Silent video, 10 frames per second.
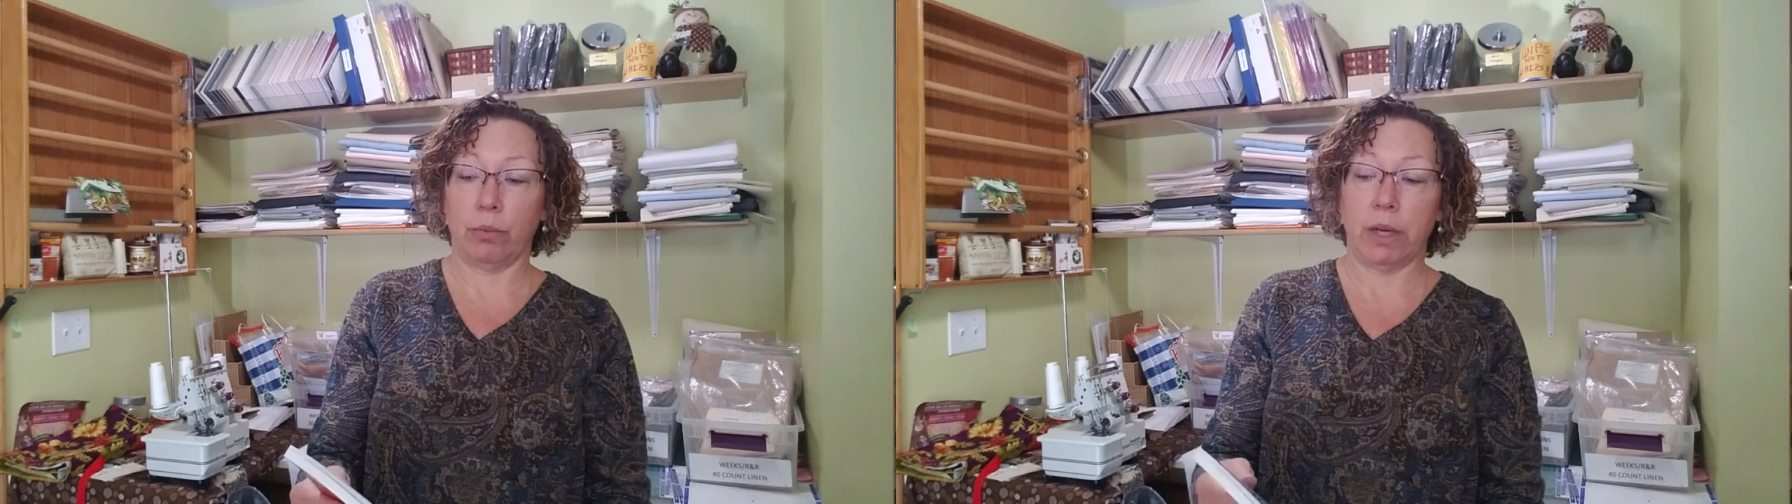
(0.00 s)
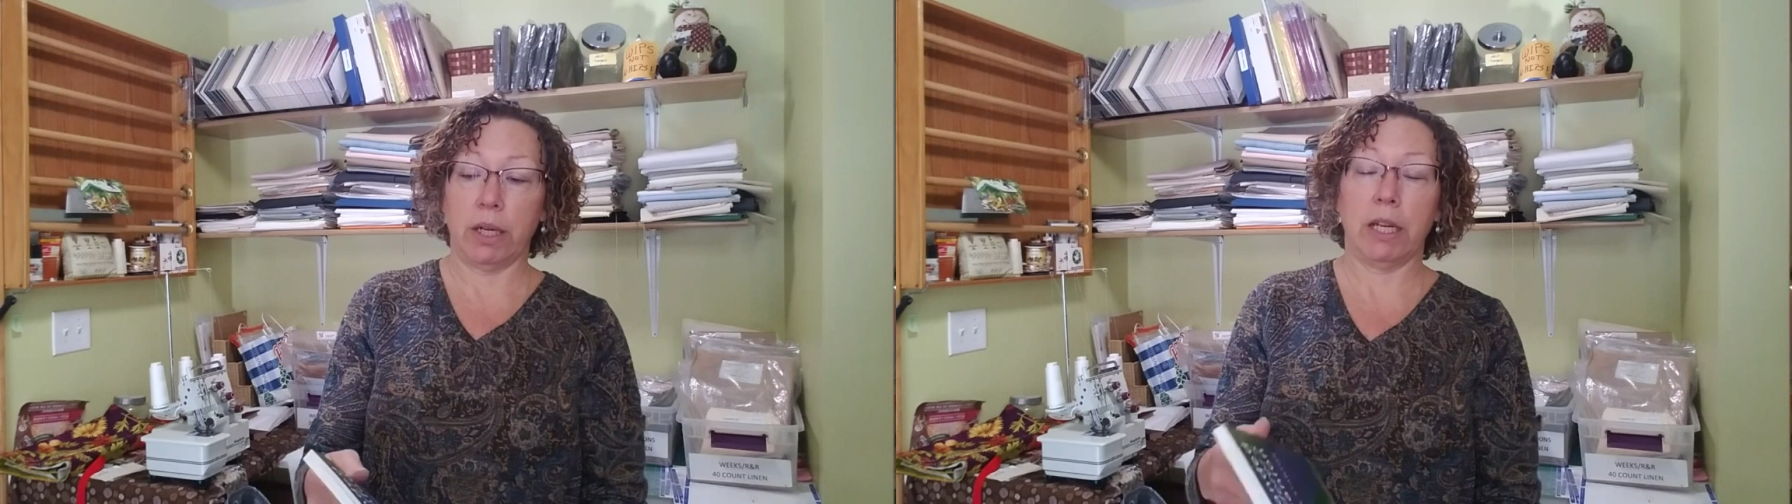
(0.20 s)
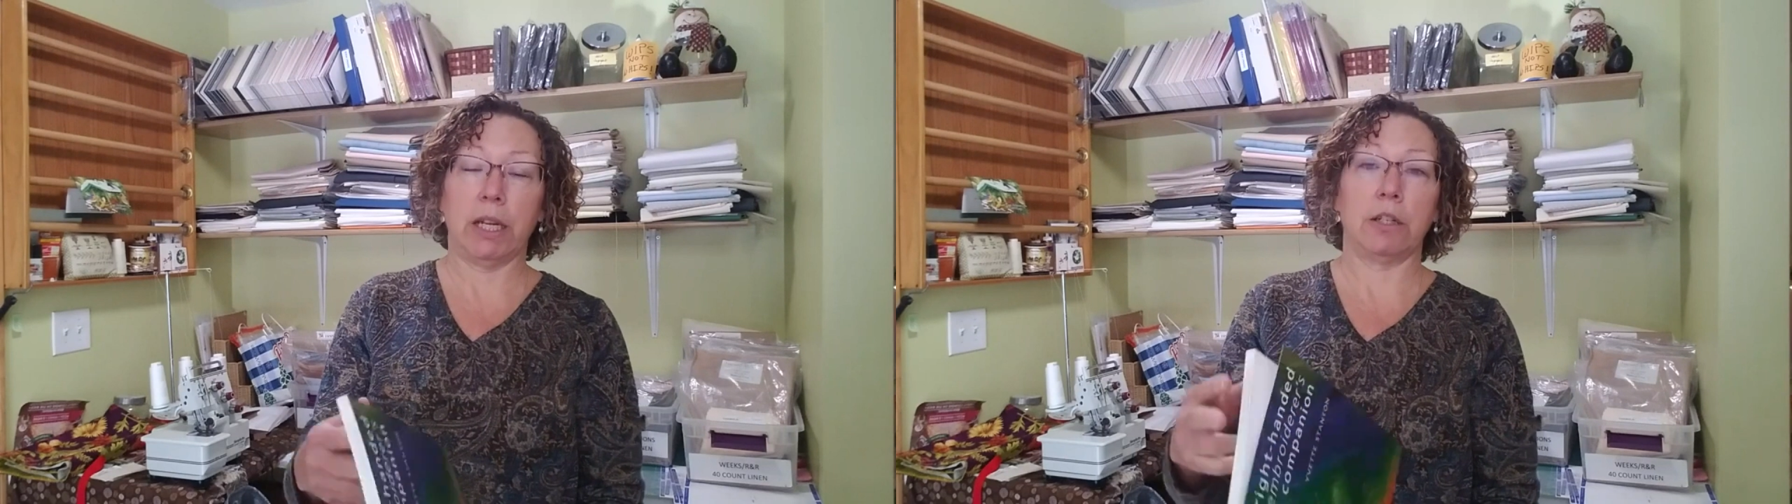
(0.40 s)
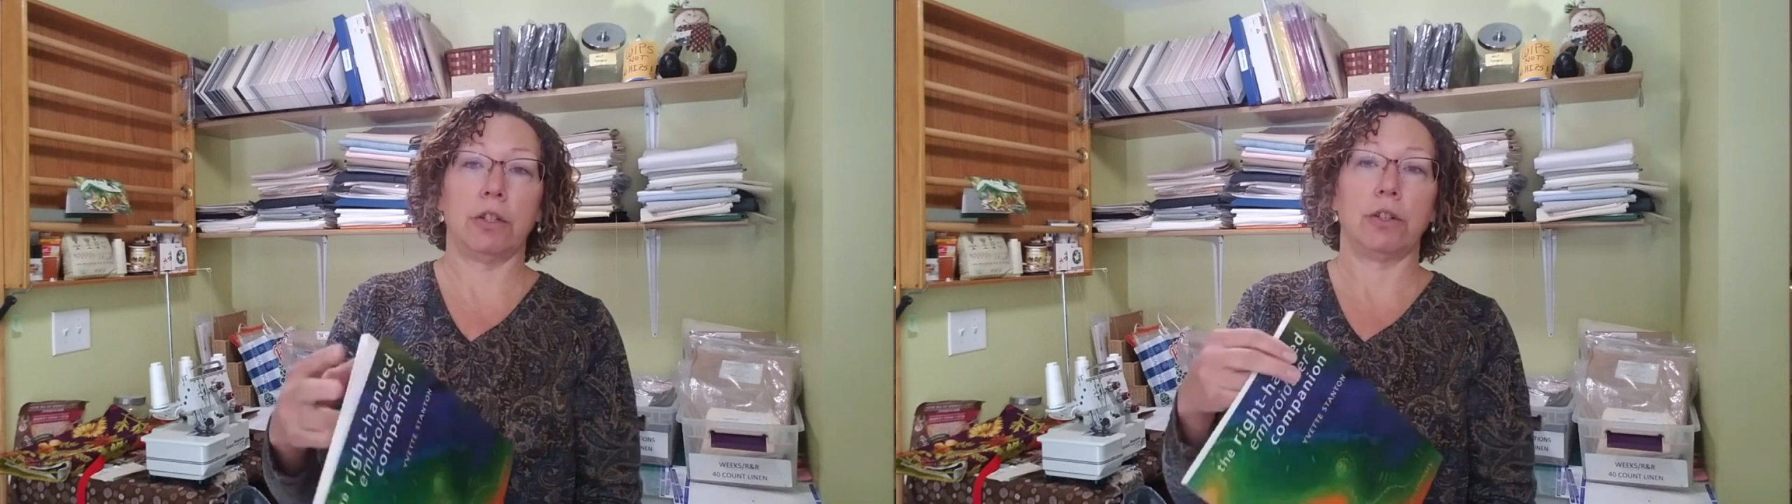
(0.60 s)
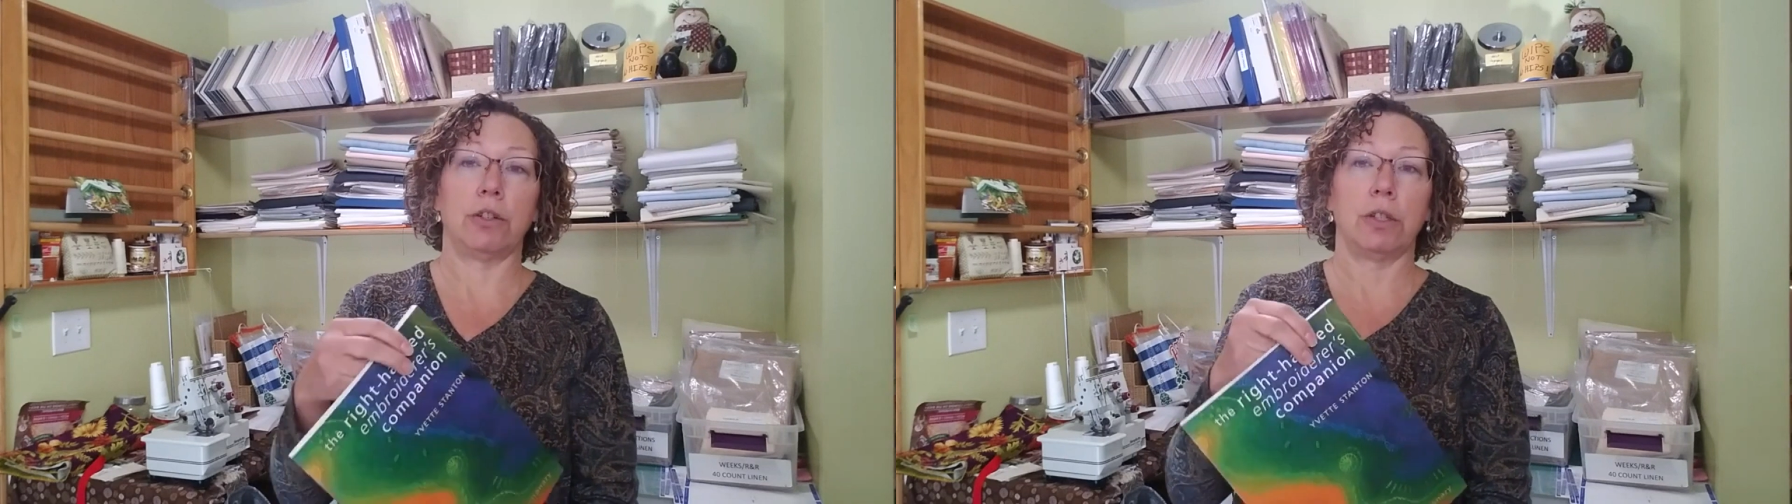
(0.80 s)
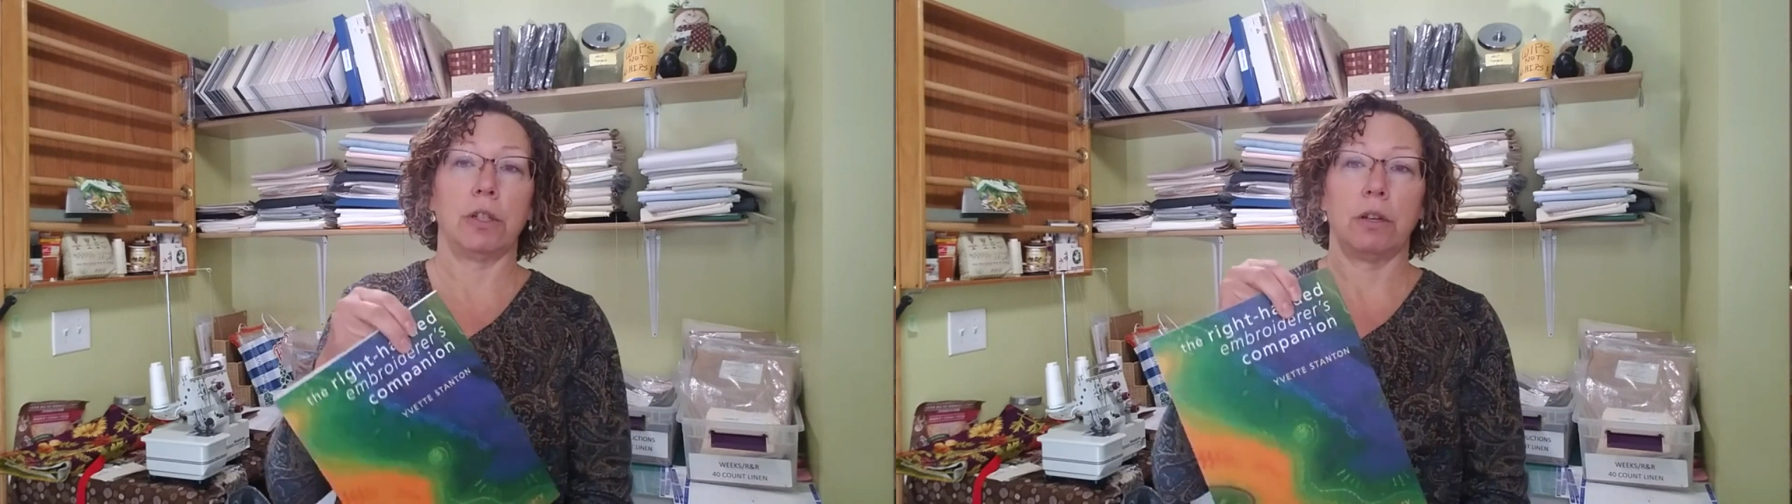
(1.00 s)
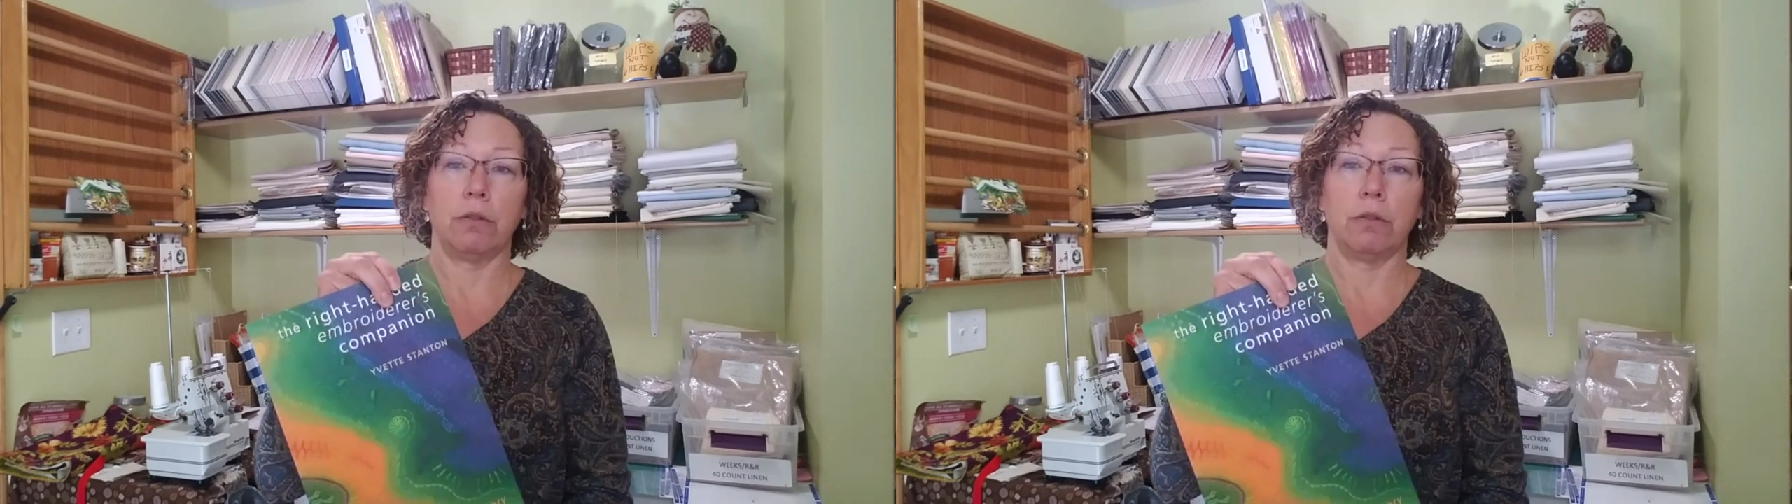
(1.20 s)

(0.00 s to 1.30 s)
Right-Handed